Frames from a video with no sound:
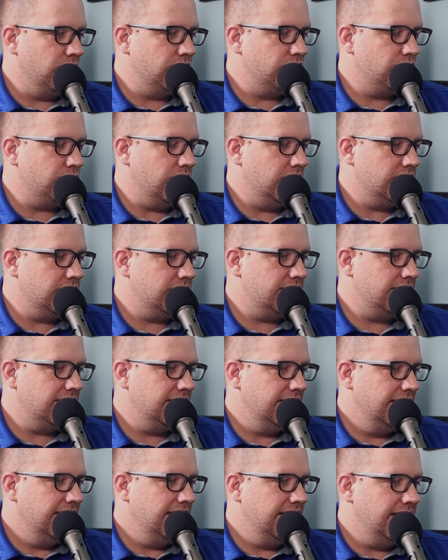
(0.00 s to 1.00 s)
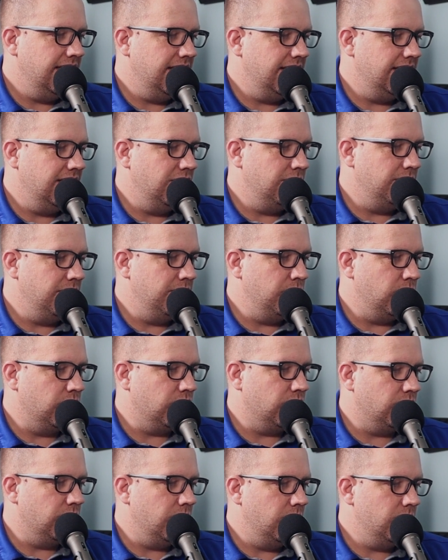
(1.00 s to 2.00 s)
trust and a little bit more
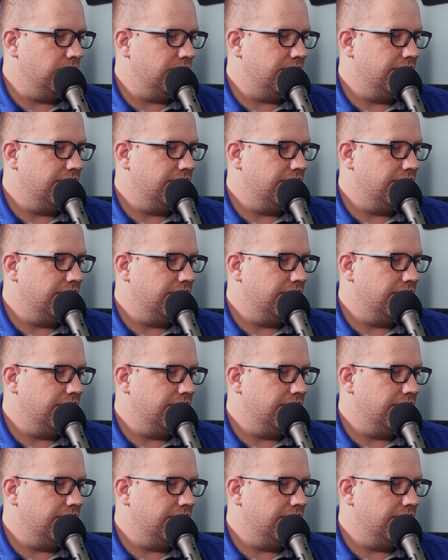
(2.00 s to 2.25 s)
growth.